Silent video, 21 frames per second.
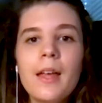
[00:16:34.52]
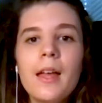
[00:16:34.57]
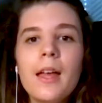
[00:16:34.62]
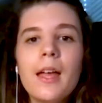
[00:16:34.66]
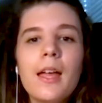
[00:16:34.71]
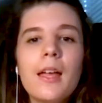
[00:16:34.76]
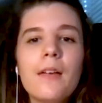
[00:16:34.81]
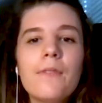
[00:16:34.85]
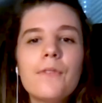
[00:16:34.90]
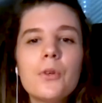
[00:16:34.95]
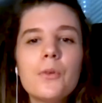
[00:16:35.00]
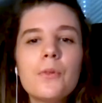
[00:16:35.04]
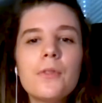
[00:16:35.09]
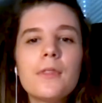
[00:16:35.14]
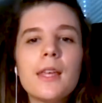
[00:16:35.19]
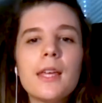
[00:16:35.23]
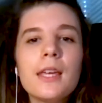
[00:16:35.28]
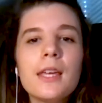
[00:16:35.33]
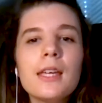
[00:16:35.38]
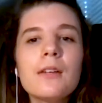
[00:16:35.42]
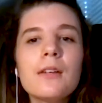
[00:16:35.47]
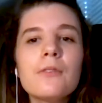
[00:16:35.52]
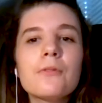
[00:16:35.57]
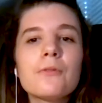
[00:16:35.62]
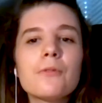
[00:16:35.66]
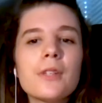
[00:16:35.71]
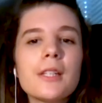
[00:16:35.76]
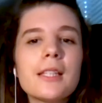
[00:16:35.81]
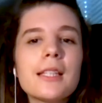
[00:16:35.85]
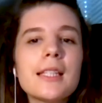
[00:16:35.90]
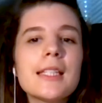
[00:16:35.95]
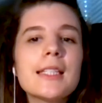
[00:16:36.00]
If you think it
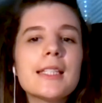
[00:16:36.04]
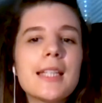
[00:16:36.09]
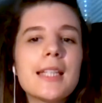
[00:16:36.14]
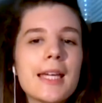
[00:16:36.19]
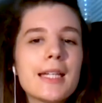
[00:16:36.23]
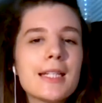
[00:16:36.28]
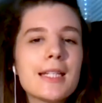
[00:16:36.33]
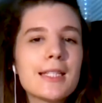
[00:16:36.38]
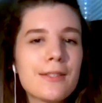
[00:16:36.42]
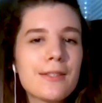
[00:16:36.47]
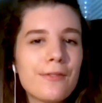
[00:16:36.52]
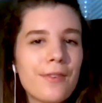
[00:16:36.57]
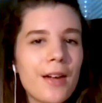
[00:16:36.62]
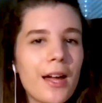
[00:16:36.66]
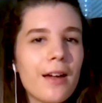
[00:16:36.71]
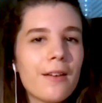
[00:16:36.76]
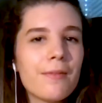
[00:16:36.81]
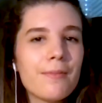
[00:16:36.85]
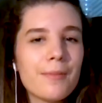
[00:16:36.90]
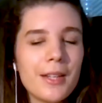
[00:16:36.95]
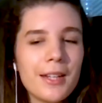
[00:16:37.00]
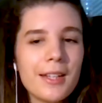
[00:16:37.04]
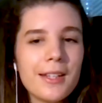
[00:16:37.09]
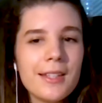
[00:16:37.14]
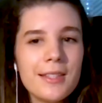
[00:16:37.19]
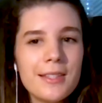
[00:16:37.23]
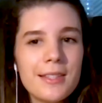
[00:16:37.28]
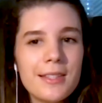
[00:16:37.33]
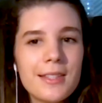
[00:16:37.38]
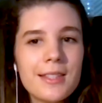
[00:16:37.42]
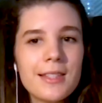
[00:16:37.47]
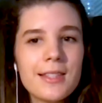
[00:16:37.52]
really takes 5
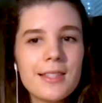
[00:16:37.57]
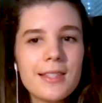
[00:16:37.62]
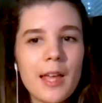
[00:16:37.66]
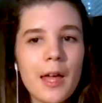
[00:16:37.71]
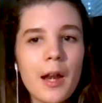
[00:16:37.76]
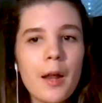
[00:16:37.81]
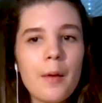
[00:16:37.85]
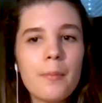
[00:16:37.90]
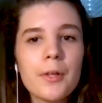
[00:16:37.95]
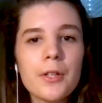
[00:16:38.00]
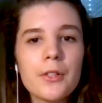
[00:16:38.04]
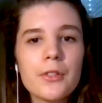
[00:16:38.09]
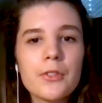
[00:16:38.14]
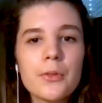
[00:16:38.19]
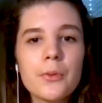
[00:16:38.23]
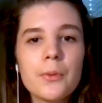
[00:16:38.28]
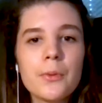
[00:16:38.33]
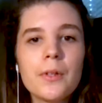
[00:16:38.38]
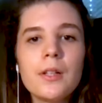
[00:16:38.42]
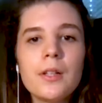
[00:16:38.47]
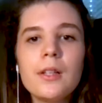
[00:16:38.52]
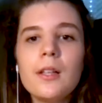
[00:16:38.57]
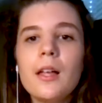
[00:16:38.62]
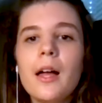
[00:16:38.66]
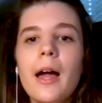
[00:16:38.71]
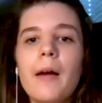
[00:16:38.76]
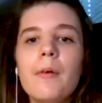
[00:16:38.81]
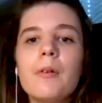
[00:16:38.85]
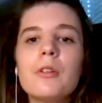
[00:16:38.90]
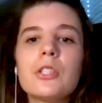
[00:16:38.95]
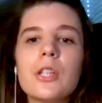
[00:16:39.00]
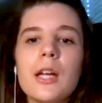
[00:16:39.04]
minutes to set up your tool, I
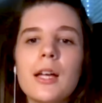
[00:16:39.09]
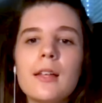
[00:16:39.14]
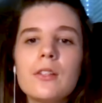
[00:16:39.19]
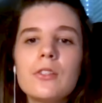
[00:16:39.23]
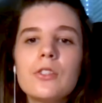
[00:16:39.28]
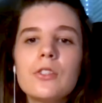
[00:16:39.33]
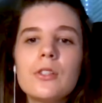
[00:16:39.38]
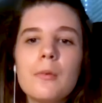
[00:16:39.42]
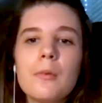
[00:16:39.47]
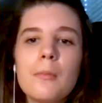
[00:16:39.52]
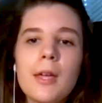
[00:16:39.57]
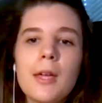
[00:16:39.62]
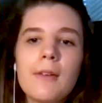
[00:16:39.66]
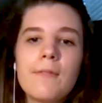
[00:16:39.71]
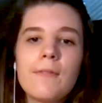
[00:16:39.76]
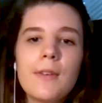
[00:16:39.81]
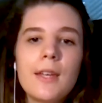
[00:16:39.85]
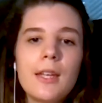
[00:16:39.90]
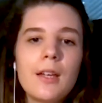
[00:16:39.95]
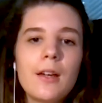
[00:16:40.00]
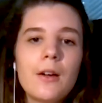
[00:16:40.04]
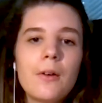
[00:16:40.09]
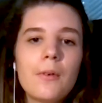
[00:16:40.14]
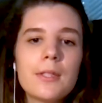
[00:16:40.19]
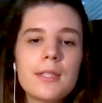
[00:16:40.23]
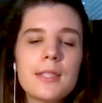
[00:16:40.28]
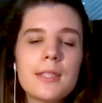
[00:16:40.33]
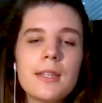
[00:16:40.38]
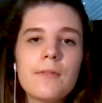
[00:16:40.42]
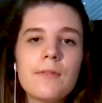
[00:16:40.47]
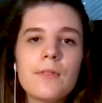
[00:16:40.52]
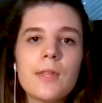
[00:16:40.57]
would challenge you to make a video and
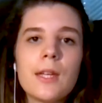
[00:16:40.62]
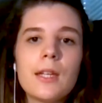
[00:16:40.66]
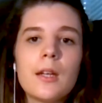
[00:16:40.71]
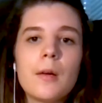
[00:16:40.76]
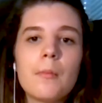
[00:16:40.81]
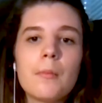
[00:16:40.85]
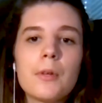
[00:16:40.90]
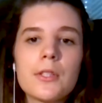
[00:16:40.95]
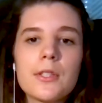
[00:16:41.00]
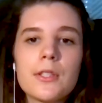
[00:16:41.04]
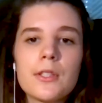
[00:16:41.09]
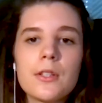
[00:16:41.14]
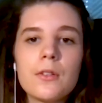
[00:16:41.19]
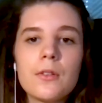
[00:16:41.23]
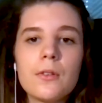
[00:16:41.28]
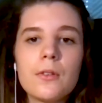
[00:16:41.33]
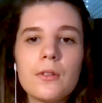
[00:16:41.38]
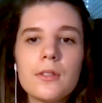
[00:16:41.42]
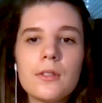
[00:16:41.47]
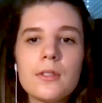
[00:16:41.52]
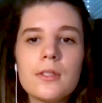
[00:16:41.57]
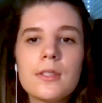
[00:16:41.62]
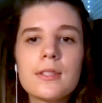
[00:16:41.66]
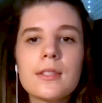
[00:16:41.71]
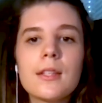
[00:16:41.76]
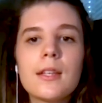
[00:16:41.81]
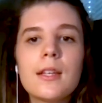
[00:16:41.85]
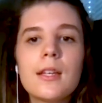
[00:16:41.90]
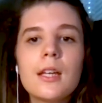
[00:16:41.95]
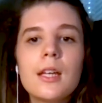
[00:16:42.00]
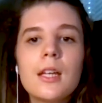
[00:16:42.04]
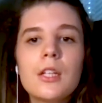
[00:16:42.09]
see if that number still holds.
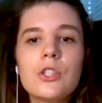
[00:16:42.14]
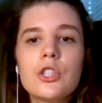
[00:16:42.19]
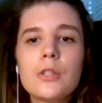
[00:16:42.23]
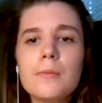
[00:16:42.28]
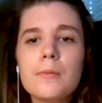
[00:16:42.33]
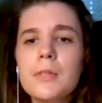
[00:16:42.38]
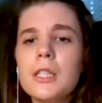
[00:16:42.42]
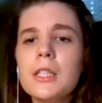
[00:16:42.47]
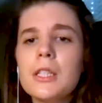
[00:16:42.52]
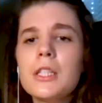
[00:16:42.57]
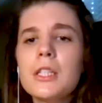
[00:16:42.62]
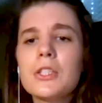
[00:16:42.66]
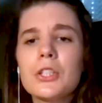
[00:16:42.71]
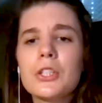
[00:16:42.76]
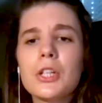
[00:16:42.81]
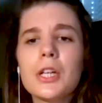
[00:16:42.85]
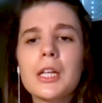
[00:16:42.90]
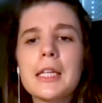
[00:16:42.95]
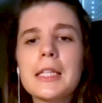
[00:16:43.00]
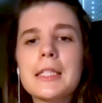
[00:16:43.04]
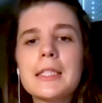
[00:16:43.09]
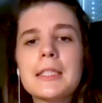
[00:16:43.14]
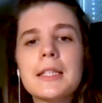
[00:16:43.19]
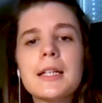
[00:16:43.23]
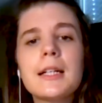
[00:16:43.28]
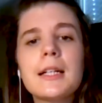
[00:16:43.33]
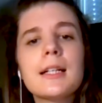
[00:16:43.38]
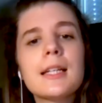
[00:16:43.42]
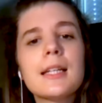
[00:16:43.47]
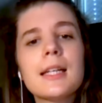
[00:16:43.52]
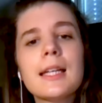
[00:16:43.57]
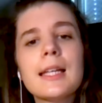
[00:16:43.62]
Jim did this during his
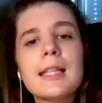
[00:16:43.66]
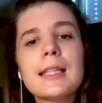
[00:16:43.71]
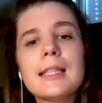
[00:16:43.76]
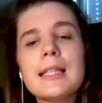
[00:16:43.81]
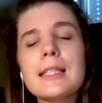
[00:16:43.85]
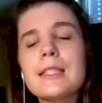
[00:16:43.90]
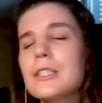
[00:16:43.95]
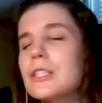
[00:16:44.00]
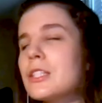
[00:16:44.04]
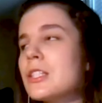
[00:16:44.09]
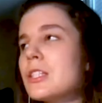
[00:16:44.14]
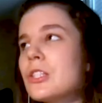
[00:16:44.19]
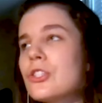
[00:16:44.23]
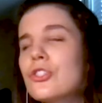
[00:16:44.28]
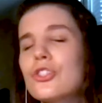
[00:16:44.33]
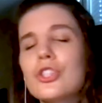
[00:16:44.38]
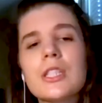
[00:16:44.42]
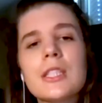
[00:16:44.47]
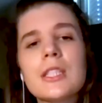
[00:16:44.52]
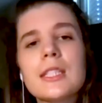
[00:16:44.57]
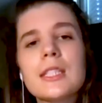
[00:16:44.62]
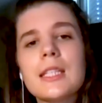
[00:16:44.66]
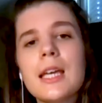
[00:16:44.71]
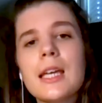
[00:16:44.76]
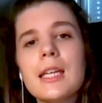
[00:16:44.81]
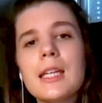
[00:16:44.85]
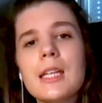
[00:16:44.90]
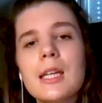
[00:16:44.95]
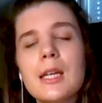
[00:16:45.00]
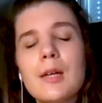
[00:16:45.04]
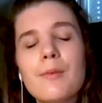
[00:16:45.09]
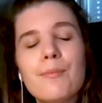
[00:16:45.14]
talk, and let's just
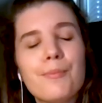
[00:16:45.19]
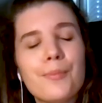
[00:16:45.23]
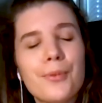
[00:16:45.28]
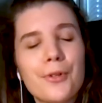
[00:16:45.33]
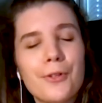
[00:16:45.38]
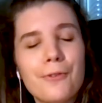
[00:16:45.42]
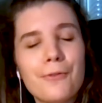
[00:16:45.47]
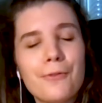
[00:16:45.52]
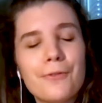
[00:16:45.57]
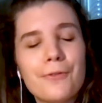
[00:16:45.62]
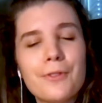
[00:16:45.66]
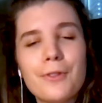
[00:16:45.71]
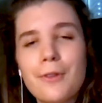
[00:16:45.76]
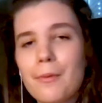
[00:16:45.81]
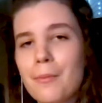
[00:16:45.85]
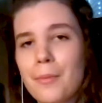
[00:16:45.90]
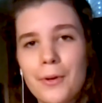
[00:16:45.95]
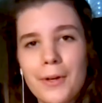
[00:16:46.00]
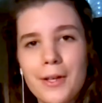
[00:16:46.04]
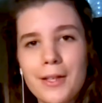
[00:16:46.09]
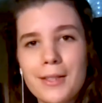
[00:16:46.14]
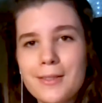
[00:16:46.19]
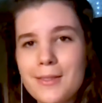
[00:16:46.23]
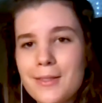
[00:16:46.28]
say it proved the point.